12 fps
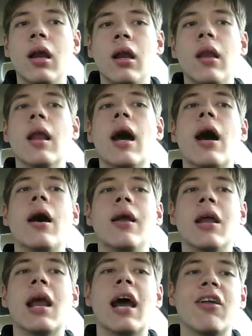not
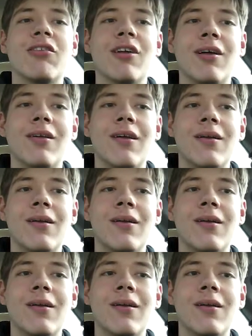an asset.